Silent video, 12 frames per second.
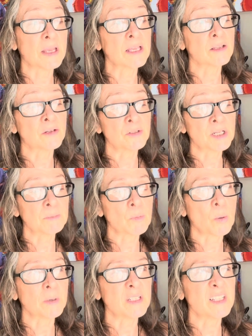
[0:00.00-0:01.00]
a learning
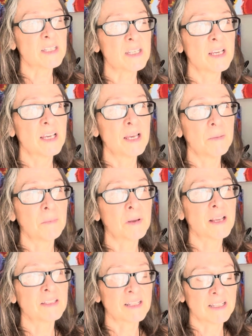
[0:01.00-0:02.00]
moment,
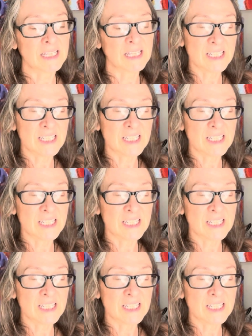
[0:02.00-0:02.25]
because in the